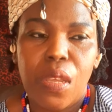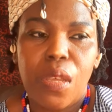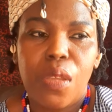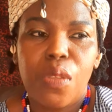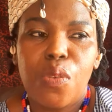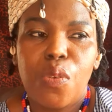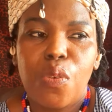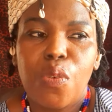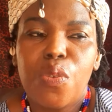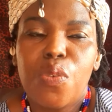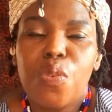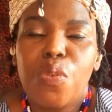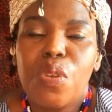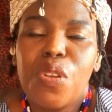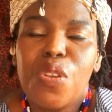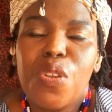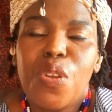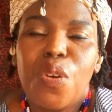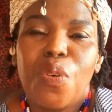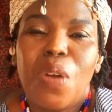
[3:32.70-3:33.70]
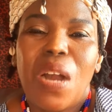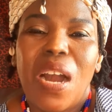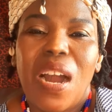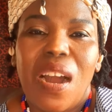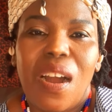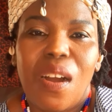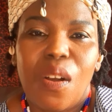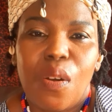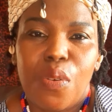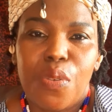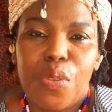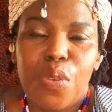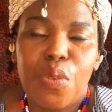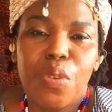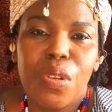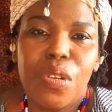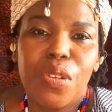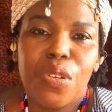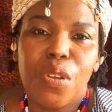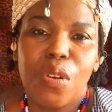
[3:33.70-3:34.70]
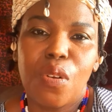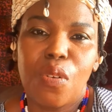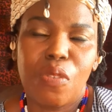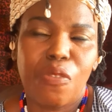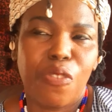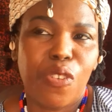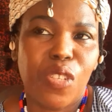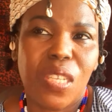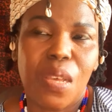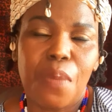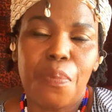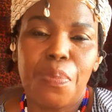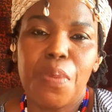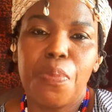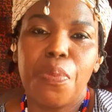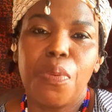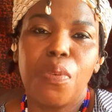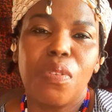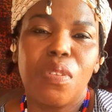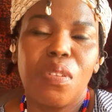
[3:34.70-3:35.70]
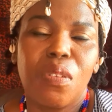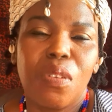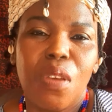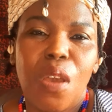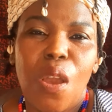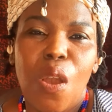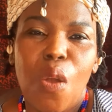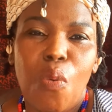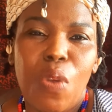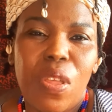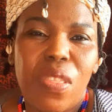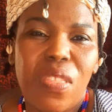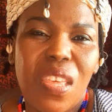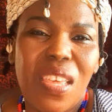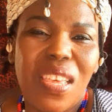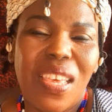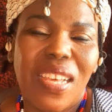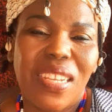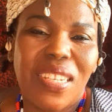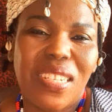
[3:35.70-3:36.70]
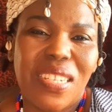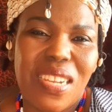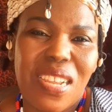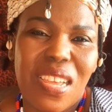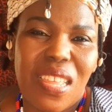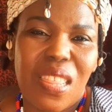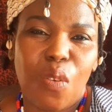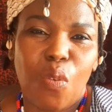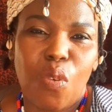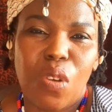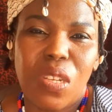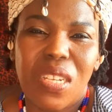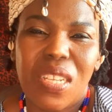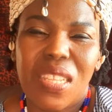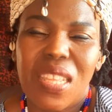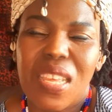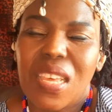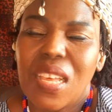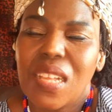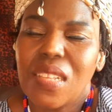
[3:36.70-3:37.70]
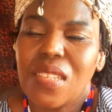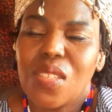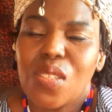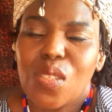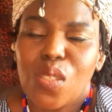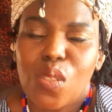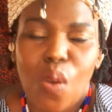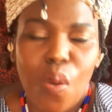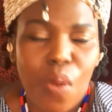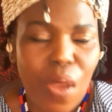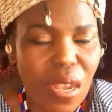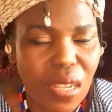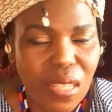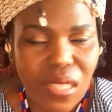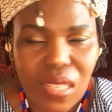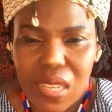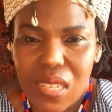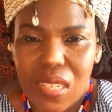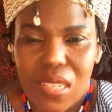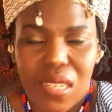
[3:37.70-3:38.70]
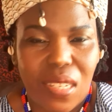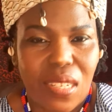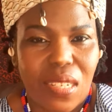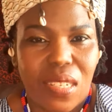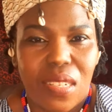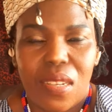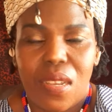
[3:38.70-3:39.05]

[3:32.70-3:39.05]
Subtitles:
You will know how. You will know. For some people, when they get near the water, they get so excited.